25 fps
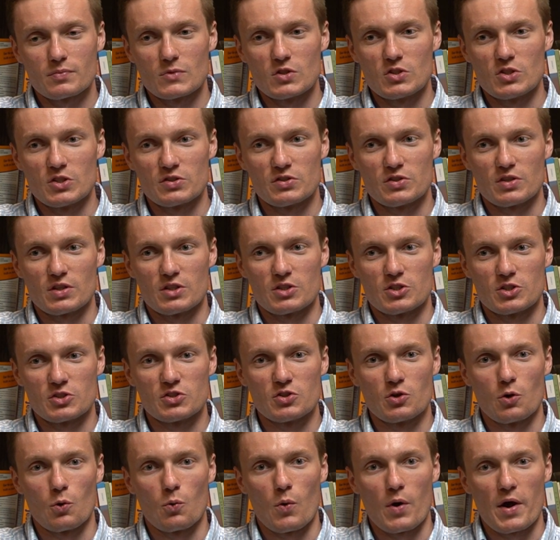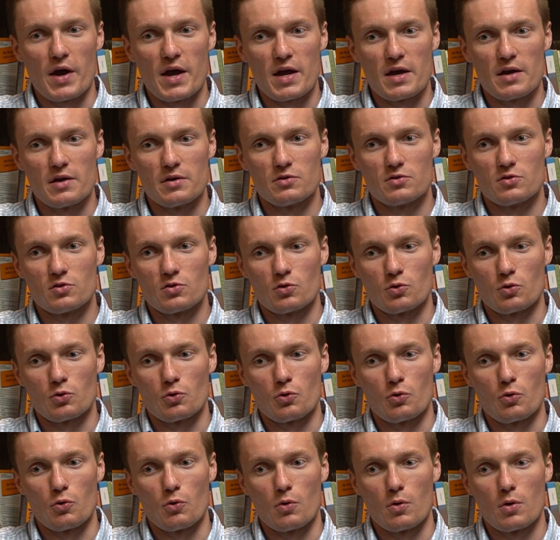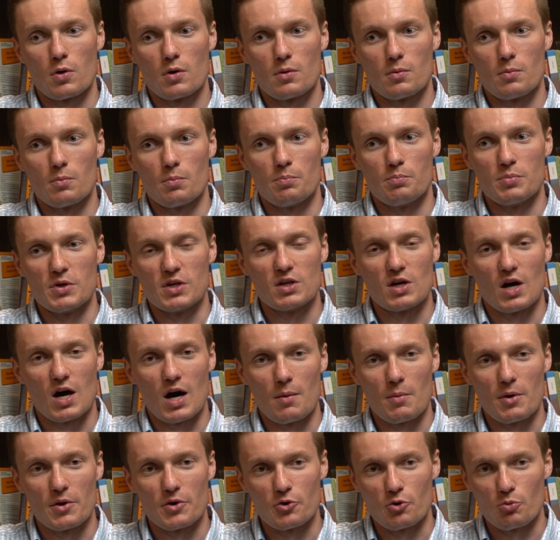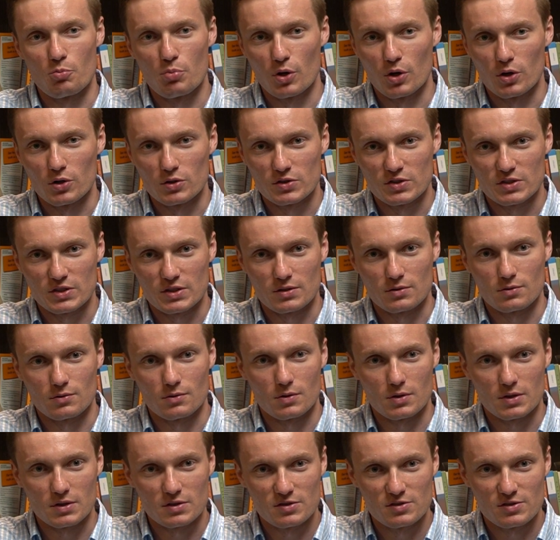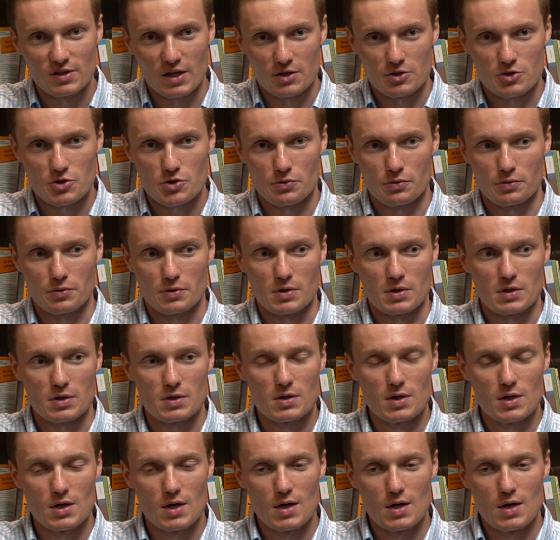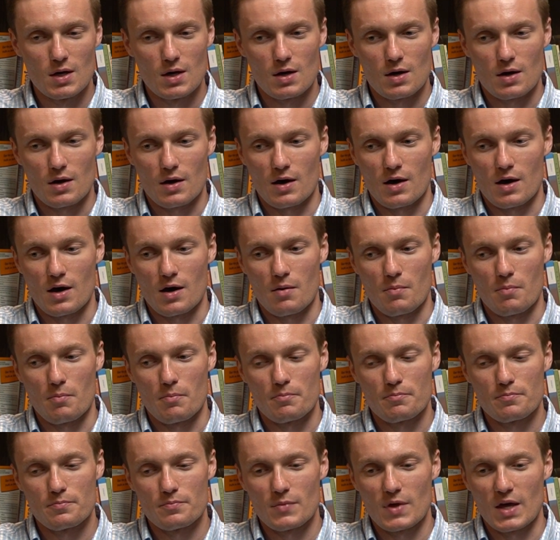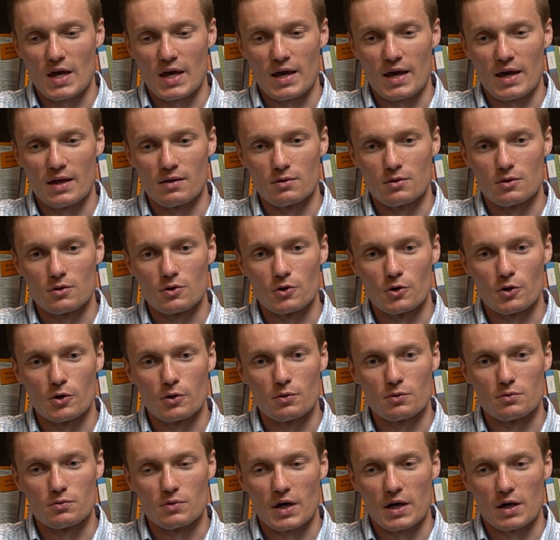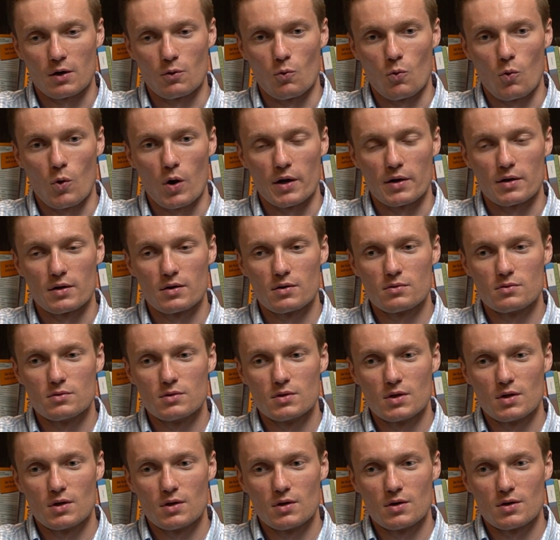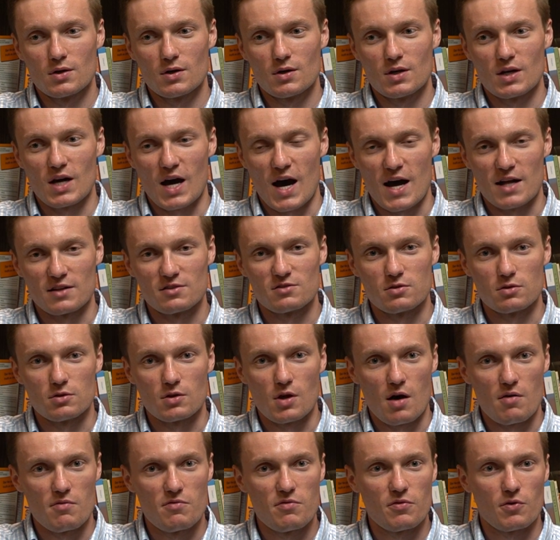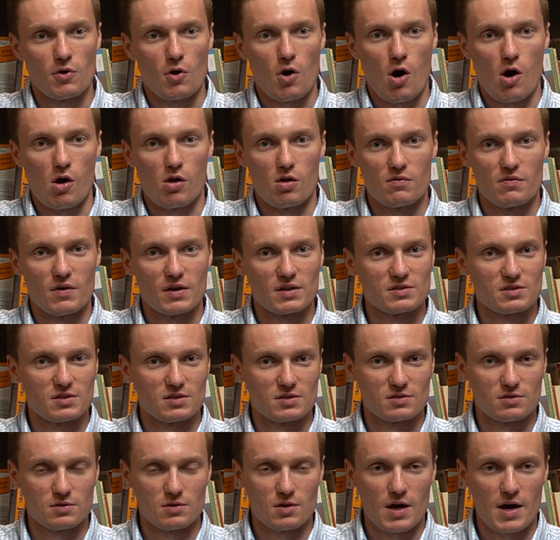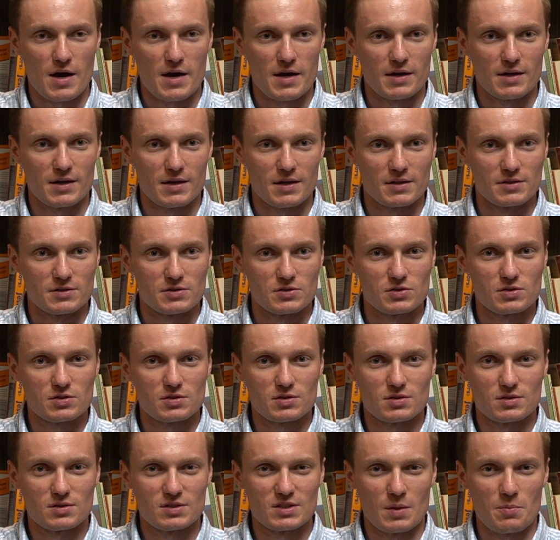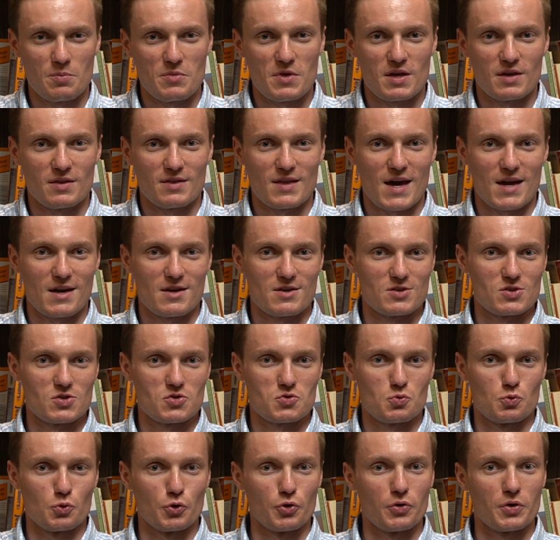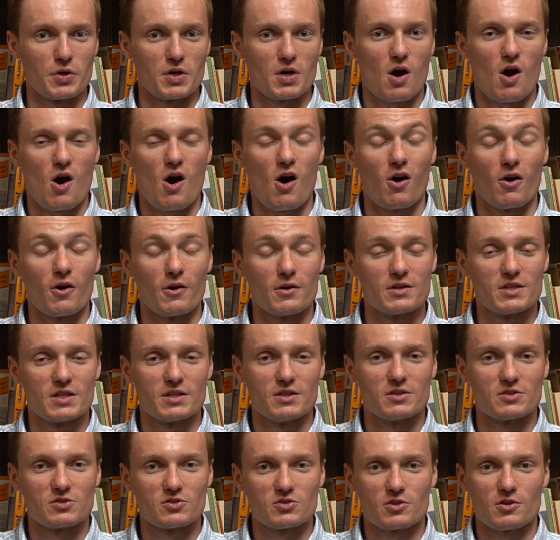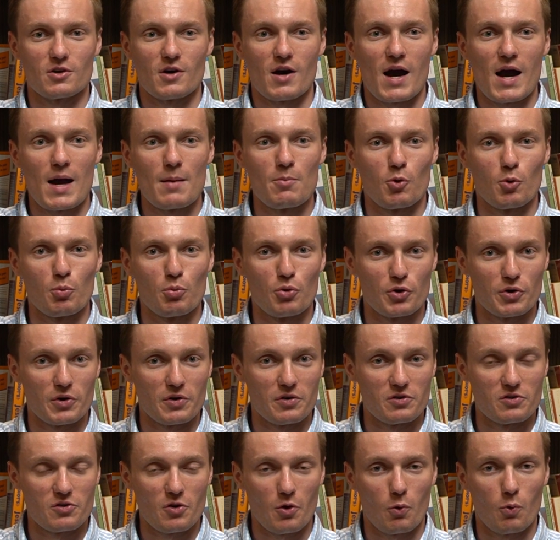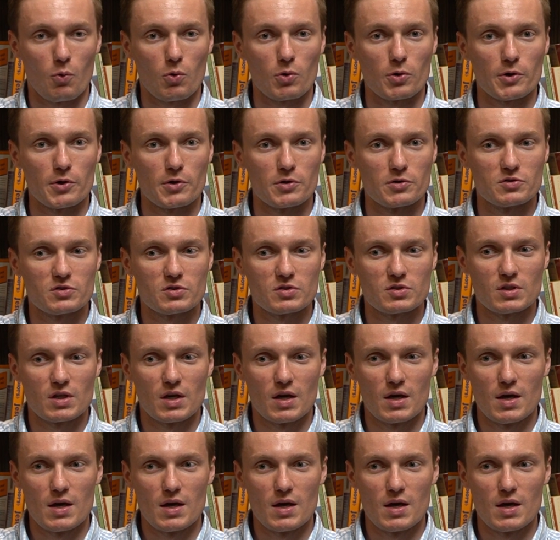Just a way to become a new person, essentially, and learn like what God's love for all of us is like is something that is really hard to describe or put into words.